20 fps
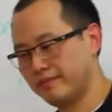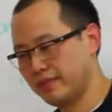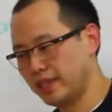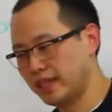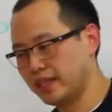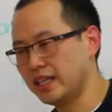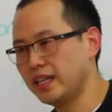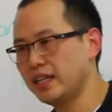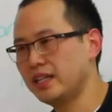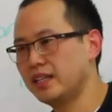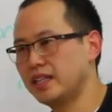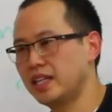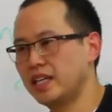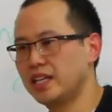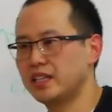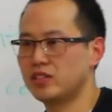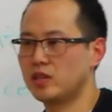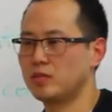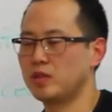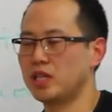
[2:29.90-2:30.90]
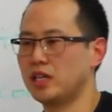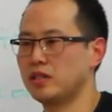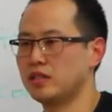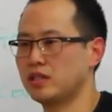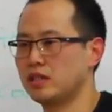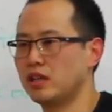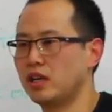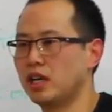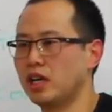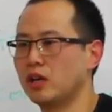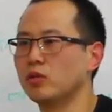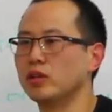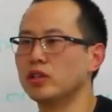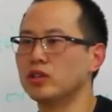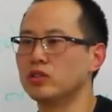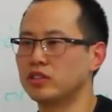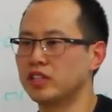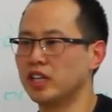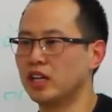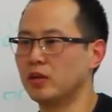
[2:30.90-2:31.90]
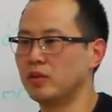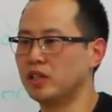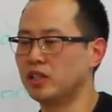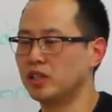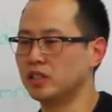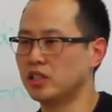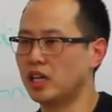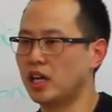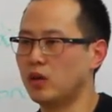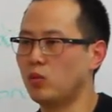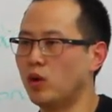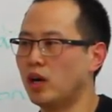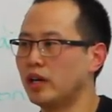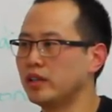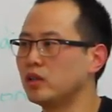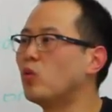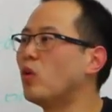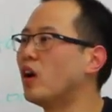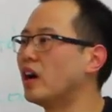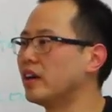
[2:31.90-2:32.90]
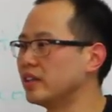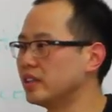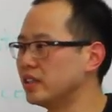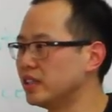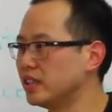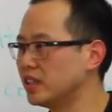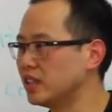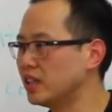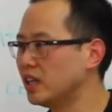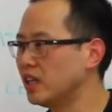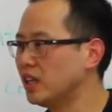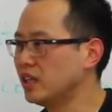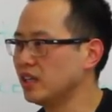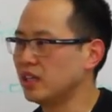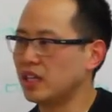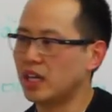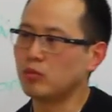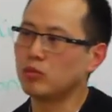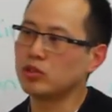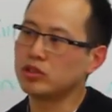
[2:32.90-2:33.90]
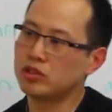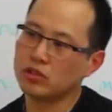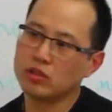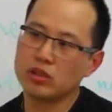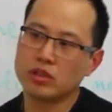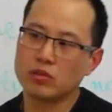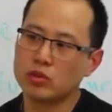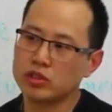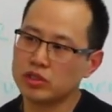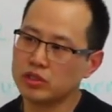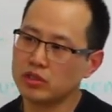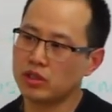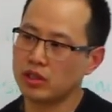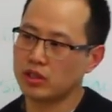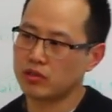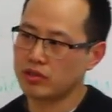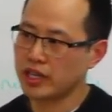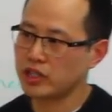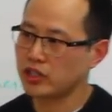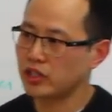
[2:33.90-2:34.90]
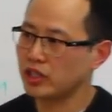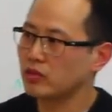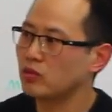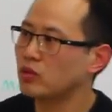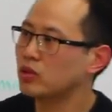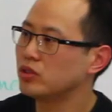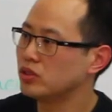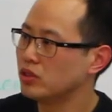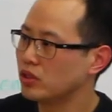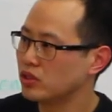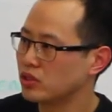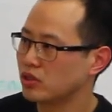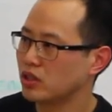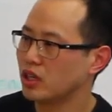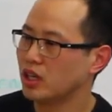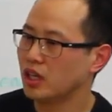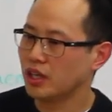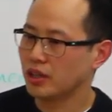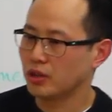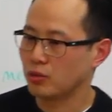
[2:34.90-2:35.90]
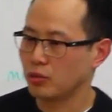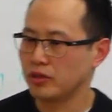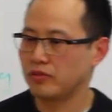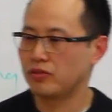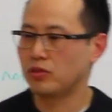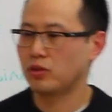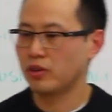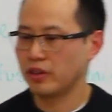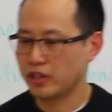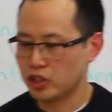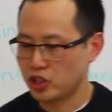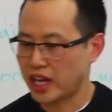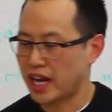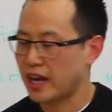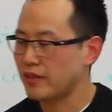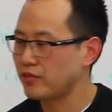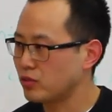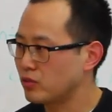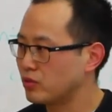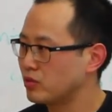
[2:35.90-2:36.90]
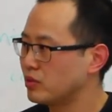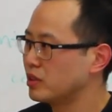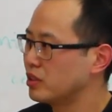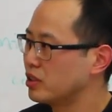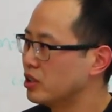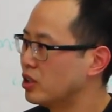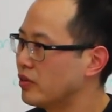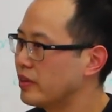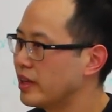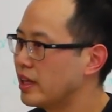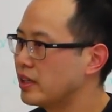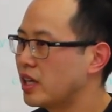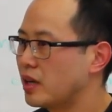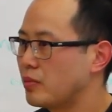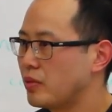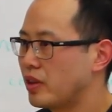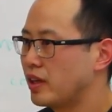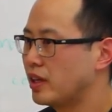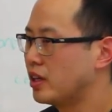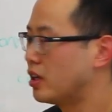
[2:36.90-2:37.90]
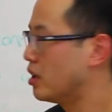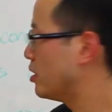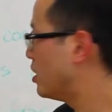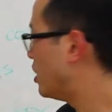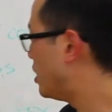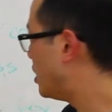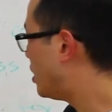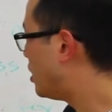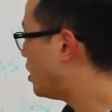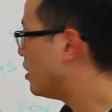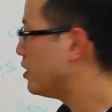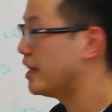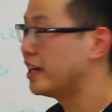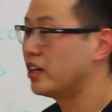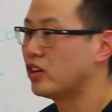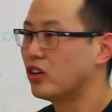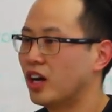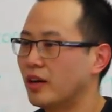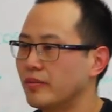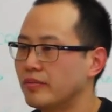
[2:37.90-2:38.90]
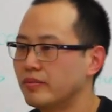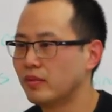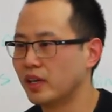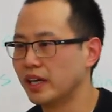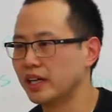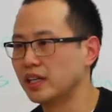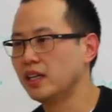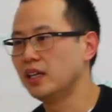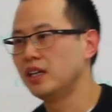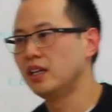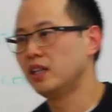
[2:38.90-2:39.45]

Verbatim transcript: In the end of the day, sometimes I really don't care because I want quantity here. And we'll do, we'll do the threshing, we'll do the, the wheat floor, the shaft, you know, that type of thing on later on, right?